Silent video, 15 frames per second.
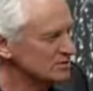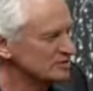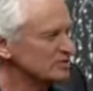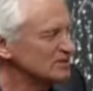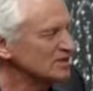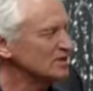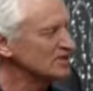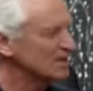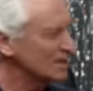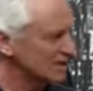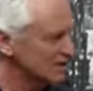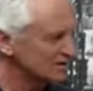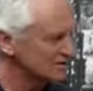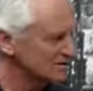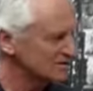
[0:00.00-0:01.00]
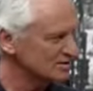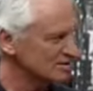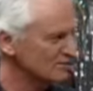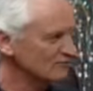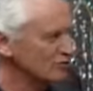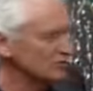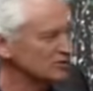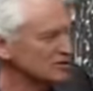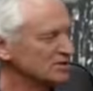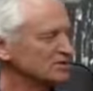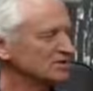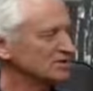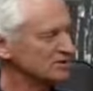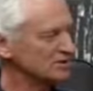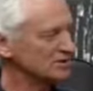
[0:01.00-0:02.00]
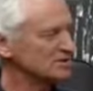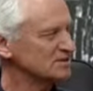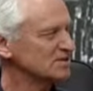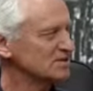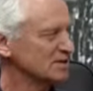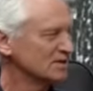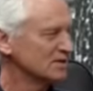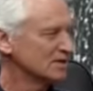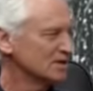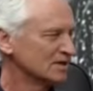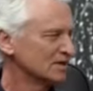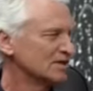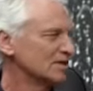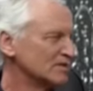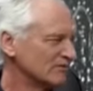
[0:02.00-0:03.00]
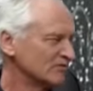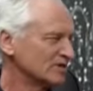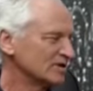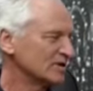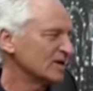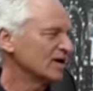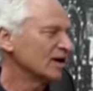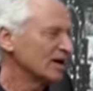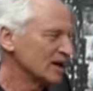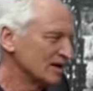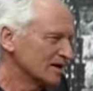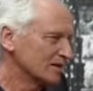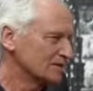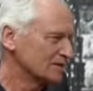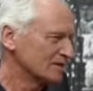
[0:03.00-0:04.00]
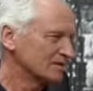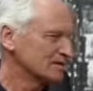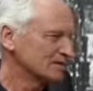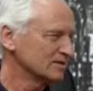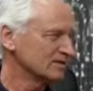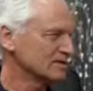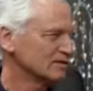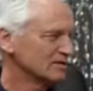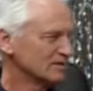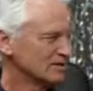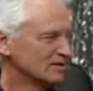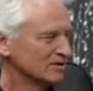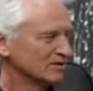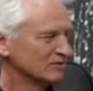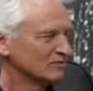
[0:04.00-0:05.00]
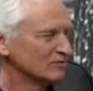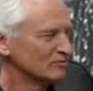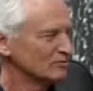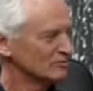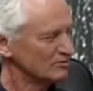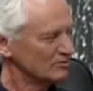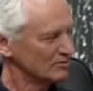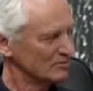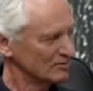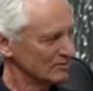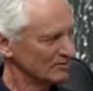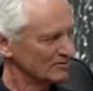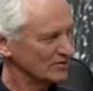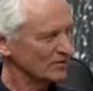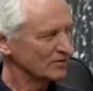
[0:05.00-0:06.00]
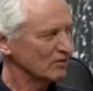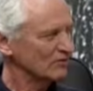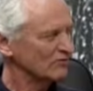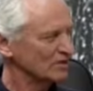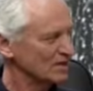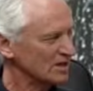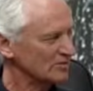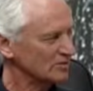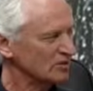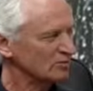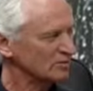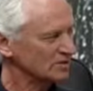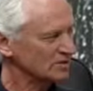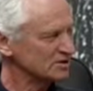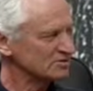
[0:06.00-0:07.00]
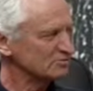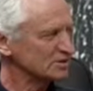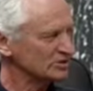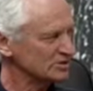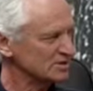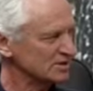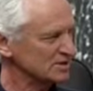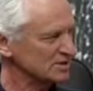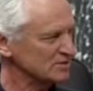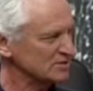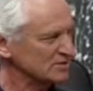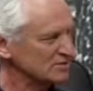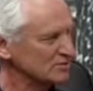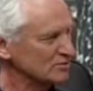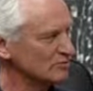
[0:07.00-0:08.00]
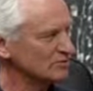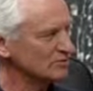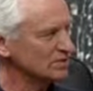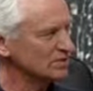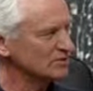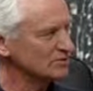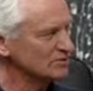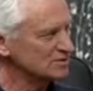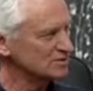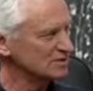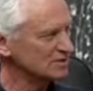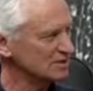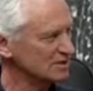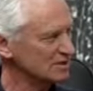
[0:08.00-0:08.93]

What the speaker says: with adults. For children it's even harder to overcome all this process. So they use